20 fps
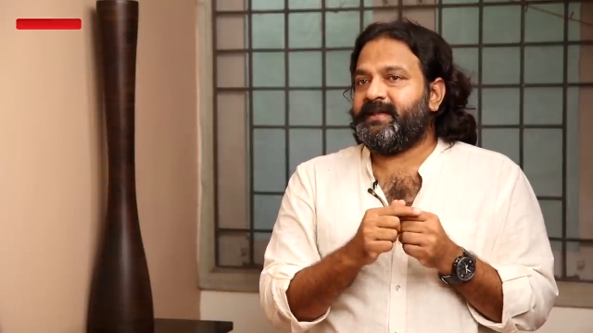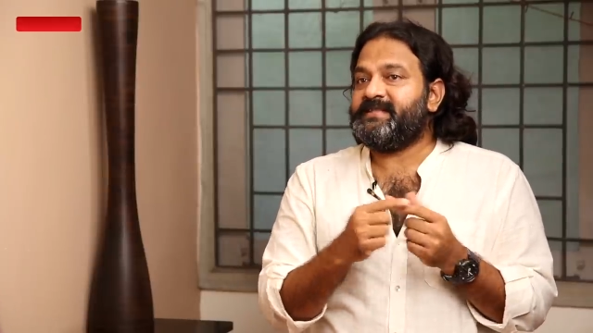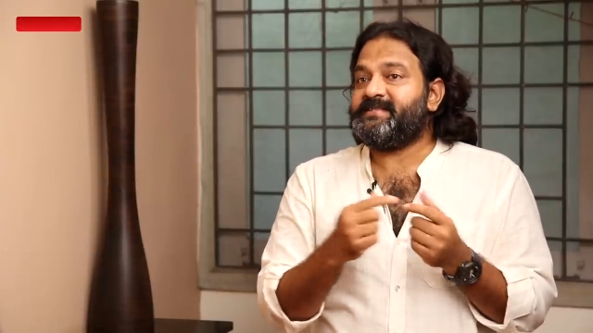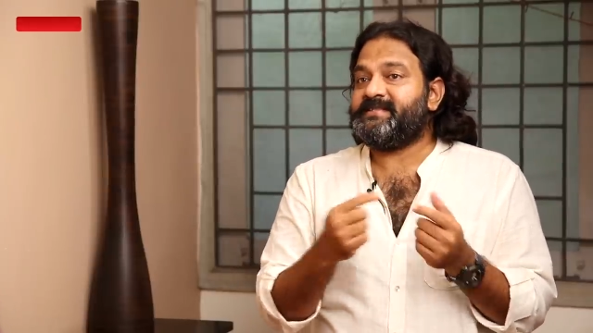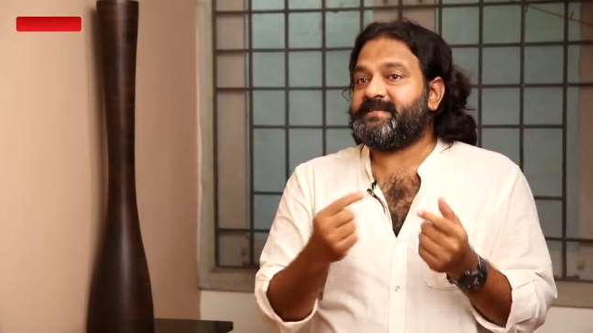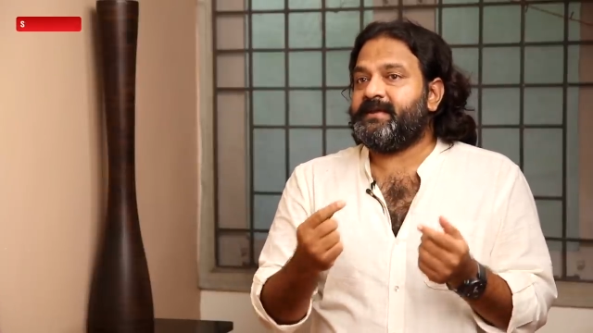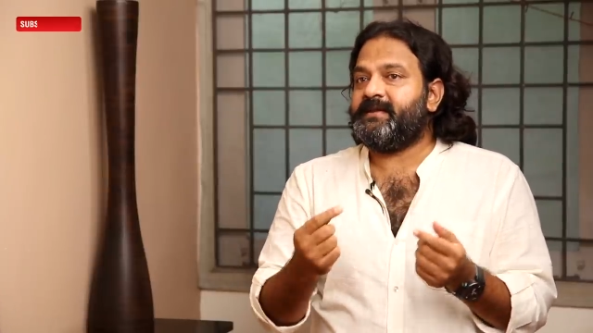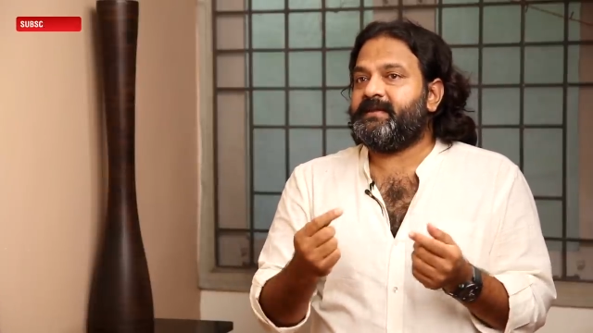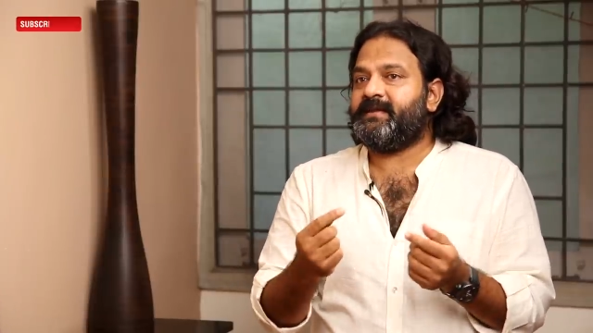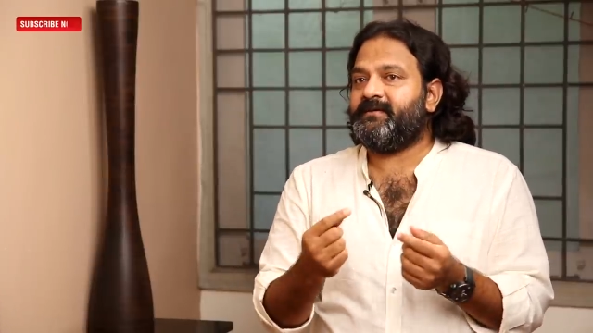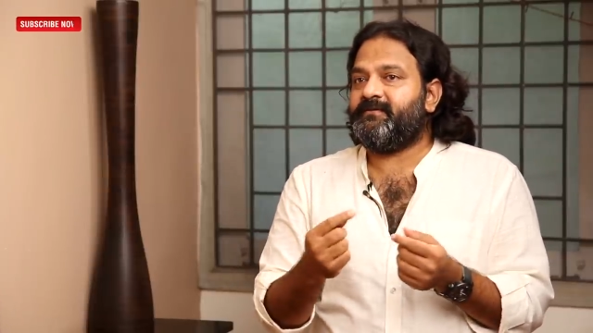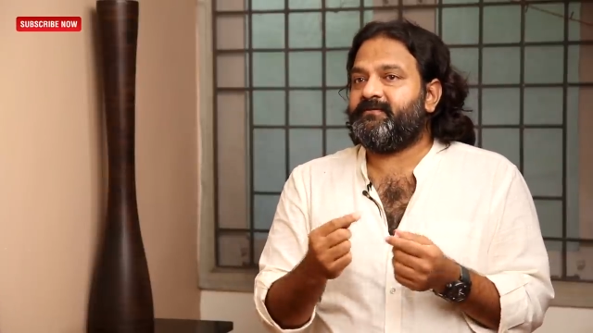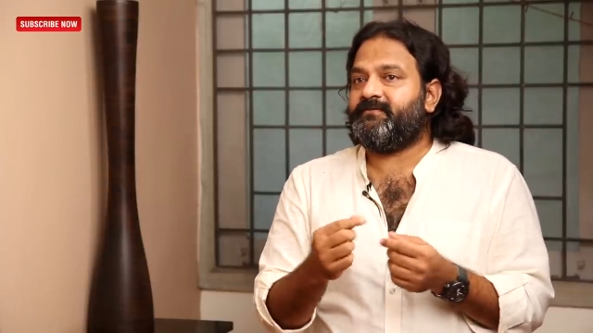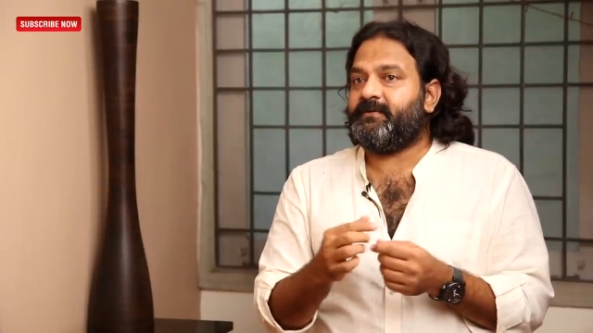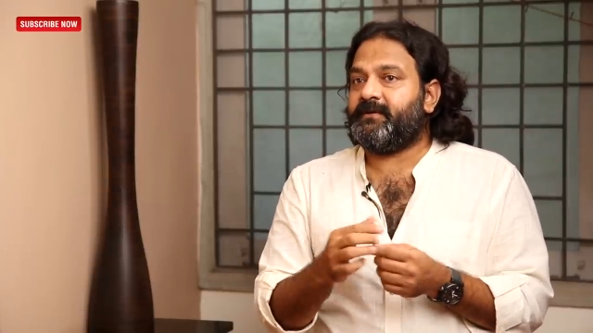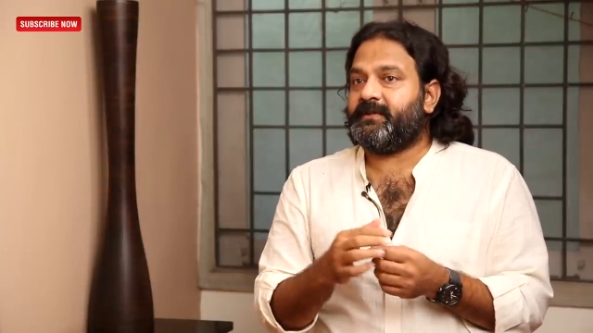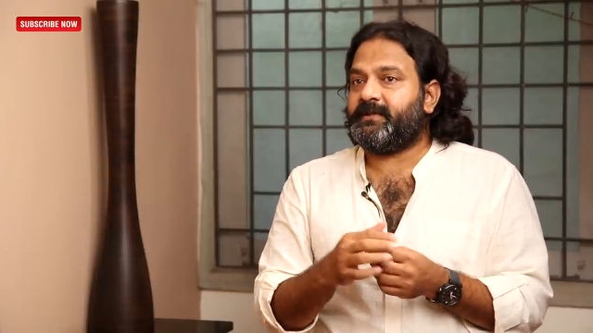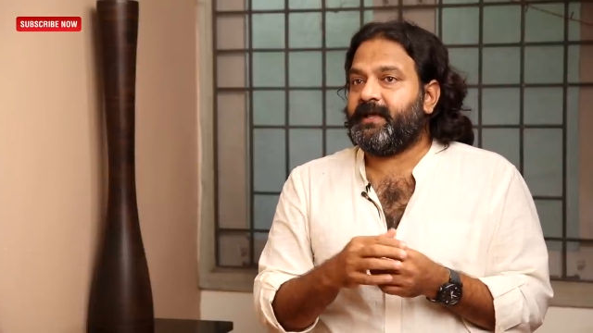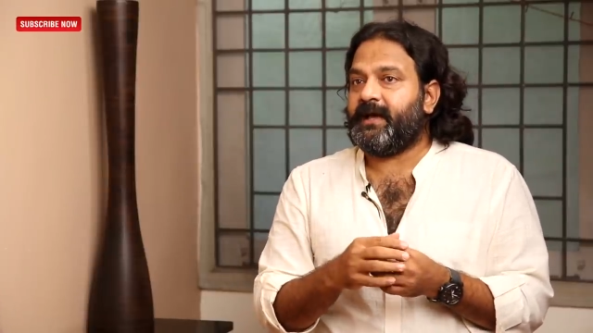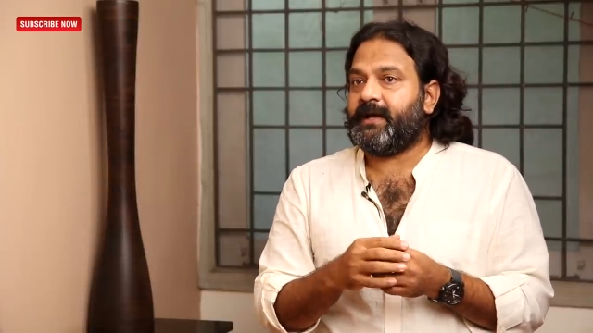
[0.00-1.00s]
incentive
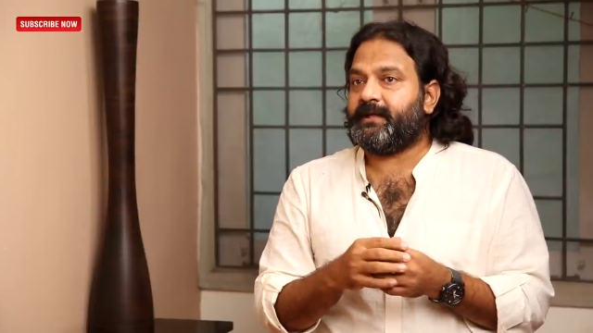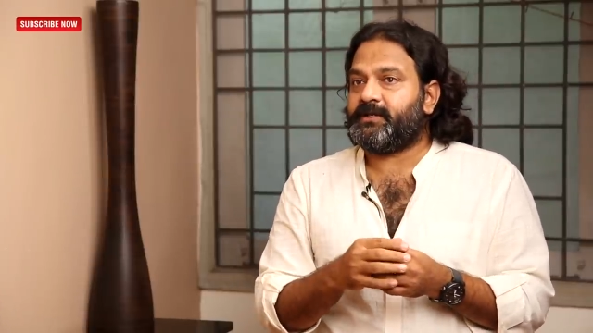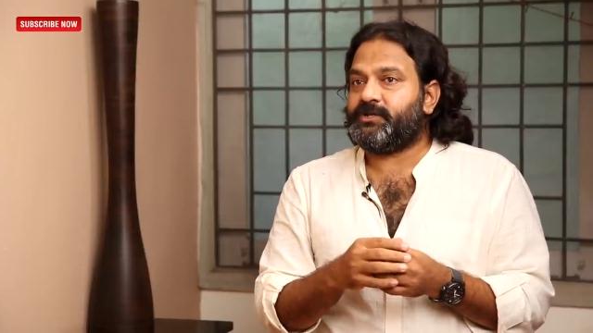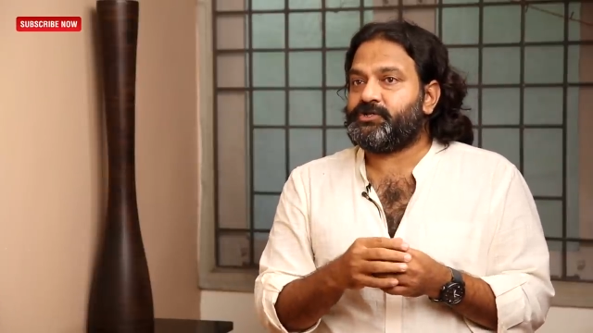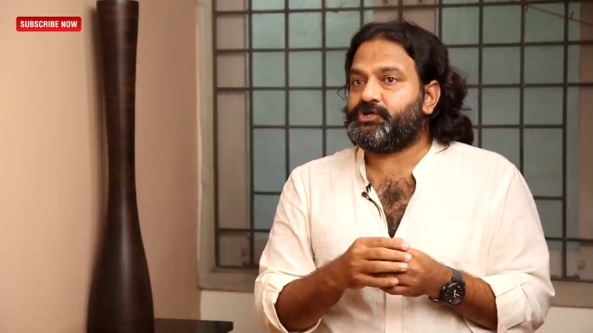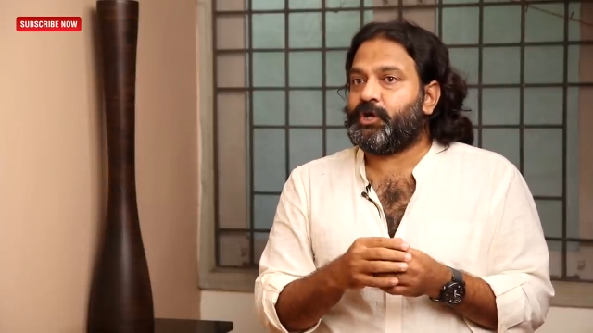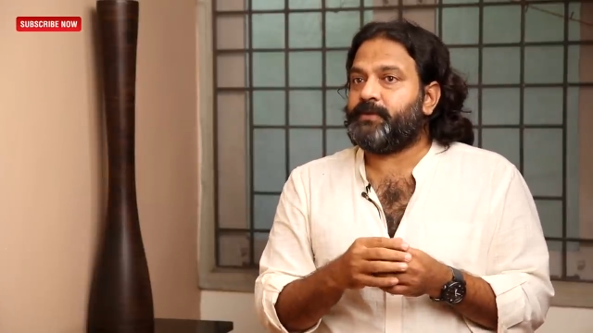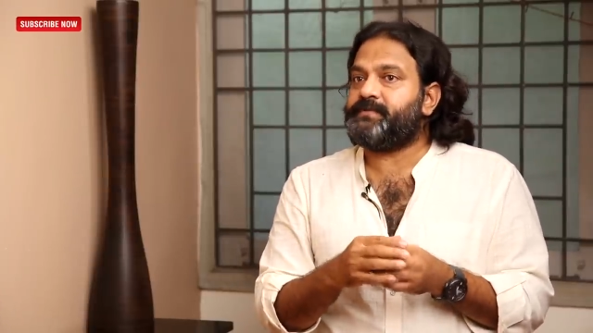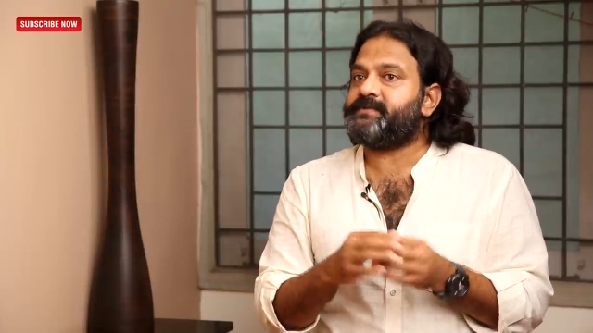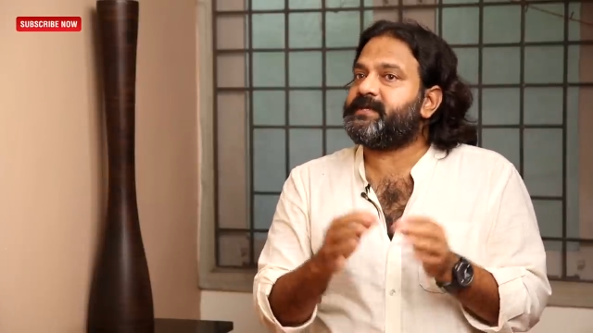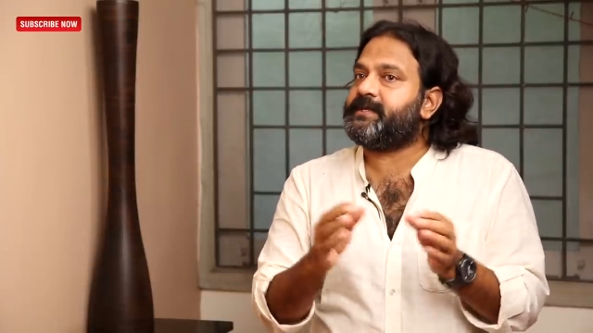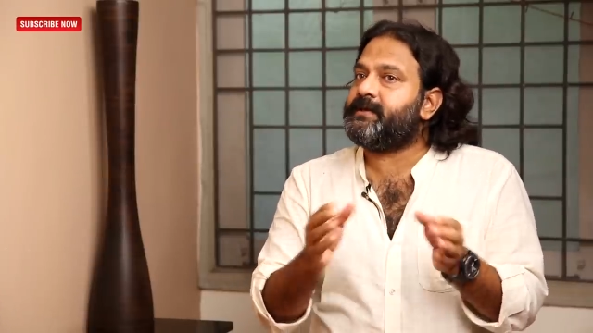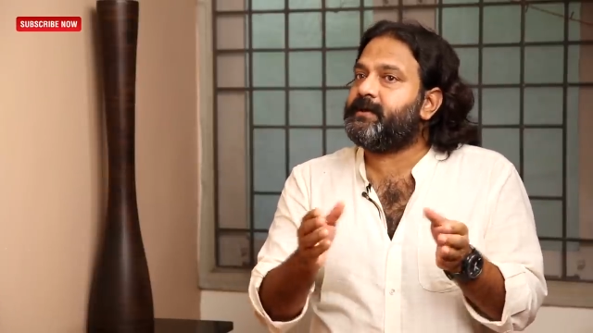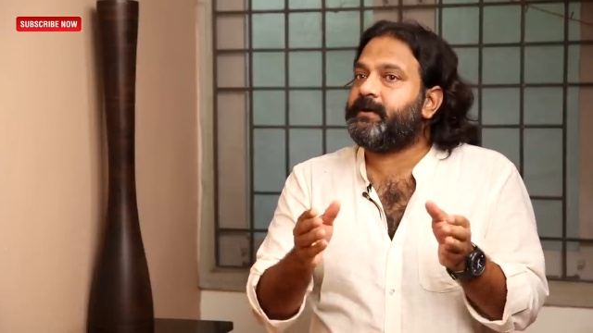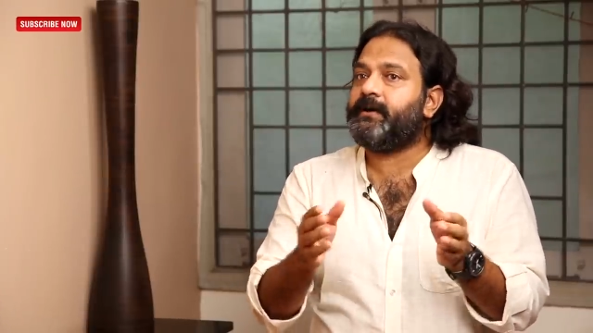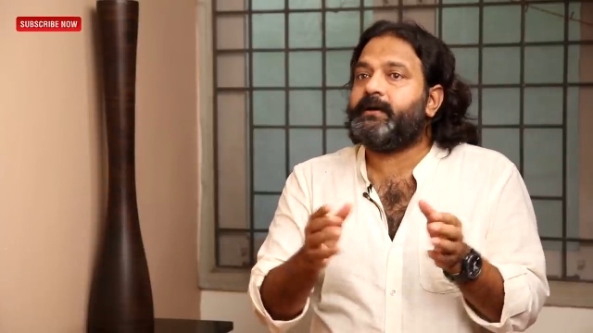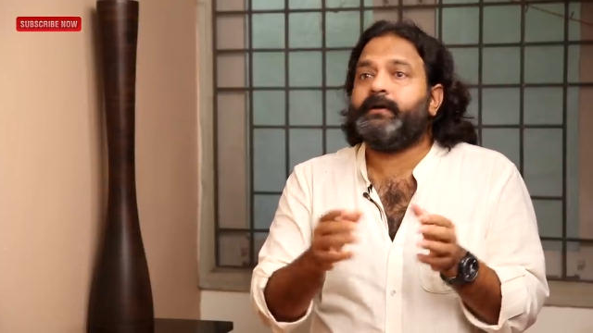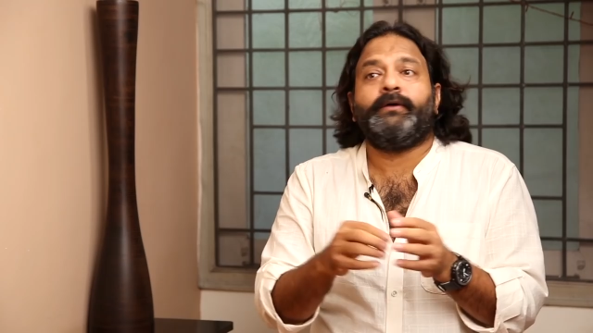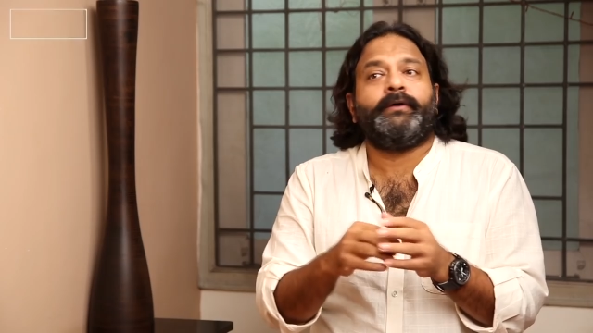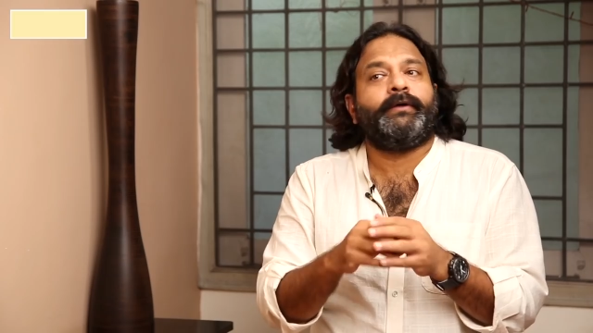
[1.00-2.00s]
for the other jobs.
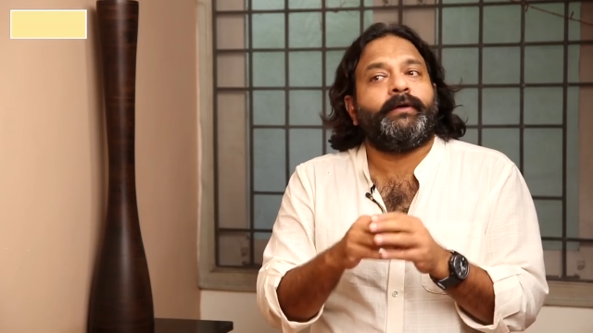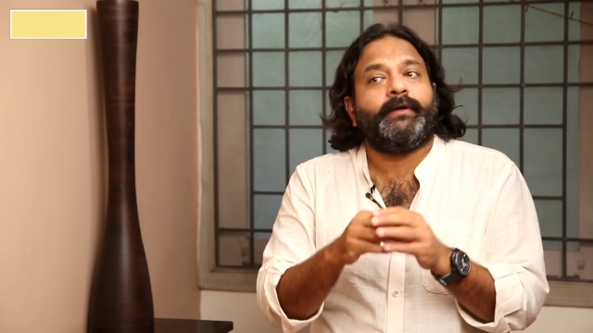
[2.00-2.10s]
Here,